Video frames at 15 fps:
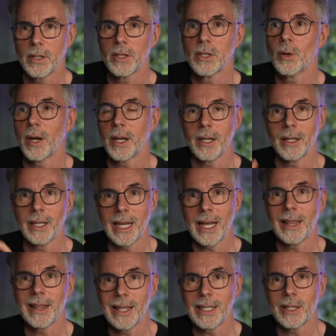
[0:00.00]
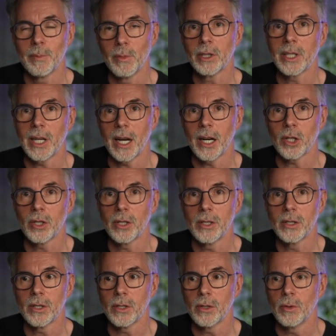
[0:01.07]
So I could get this
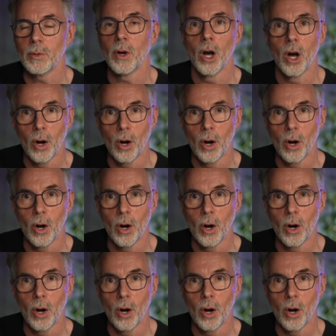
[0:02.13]
multi-action to